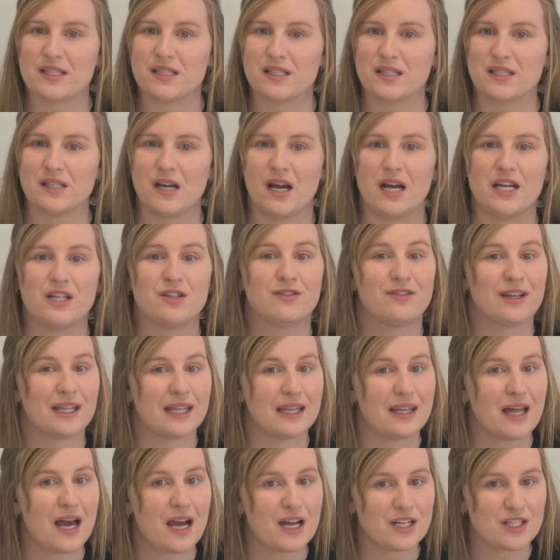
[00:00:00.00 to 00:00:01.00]
designed for
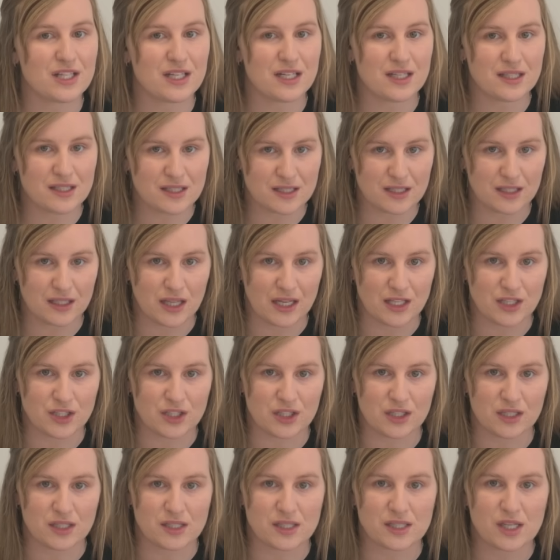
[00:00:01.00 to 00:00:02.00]
larger
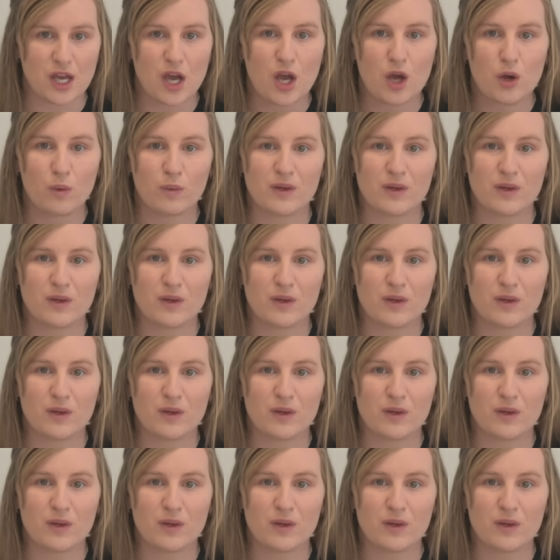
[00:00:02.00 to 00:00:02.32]
installations